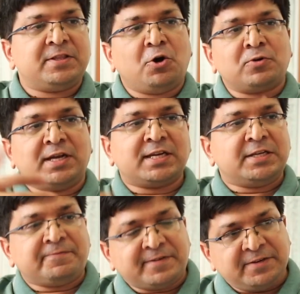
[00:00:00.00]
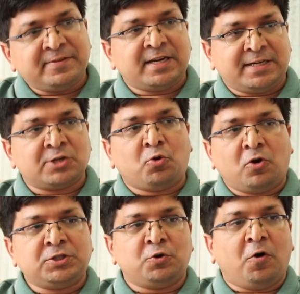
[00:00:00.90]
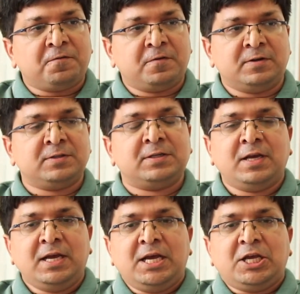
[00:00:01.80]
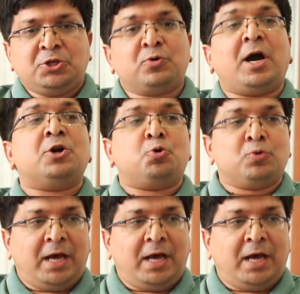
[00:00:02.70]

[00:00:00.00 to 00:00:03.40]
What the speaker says: without connectivity that technology offers, you can't do